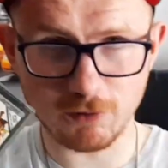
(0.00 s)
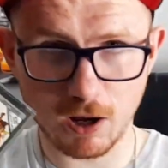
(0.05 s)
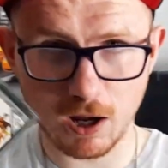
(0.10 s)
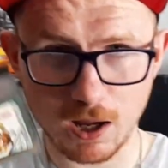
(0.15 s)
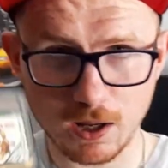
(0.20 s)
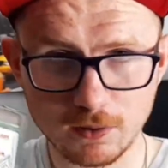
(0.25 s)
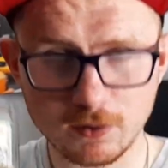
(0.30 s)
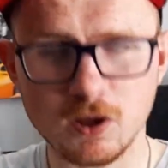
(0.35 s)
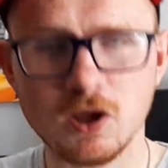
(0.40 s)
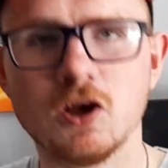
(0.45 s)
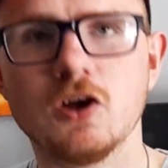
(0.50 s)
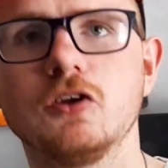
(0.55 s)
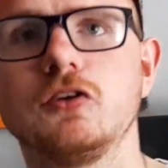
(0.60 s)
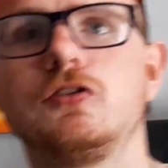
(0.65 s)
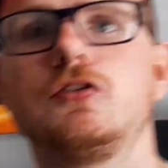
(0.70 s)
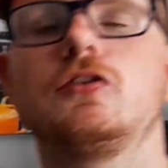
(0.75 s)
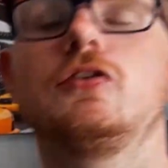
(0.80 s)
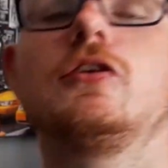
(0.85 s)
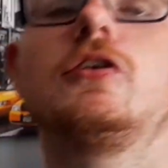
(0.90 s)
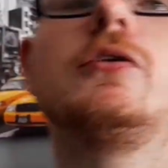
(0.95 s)
Run.
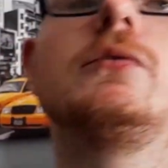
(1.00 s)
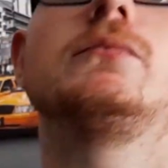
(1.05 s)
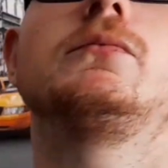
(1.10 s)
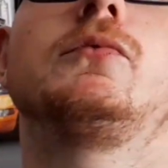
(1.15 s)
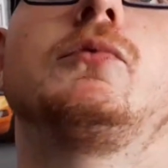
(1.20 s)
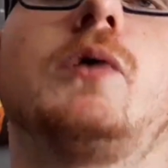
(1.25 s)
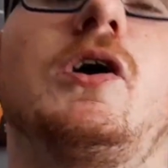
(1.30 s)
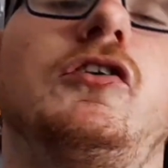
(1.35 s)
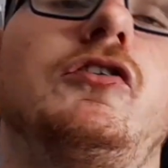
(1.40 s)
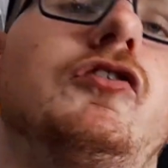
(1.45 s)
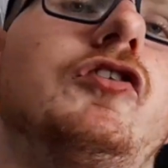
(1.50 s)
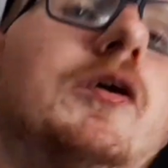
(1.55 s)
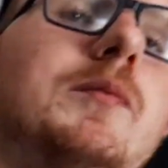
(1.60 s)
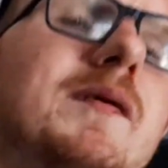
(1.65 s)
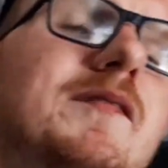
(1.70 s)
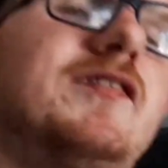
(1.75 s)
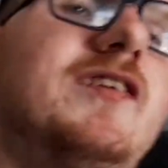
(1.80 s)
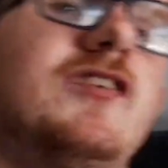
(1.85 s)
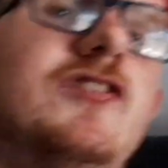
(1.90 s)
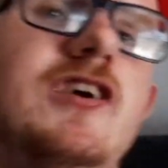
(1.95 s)
Question, Scooby, have
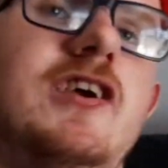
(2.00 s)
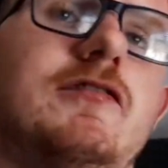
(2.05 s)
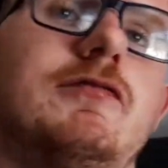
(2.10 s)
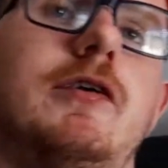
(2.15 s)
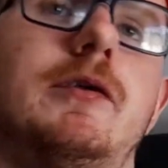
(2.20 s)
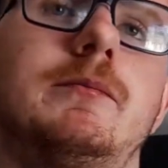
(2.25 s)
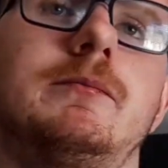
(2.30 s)
you seen Chicken Run?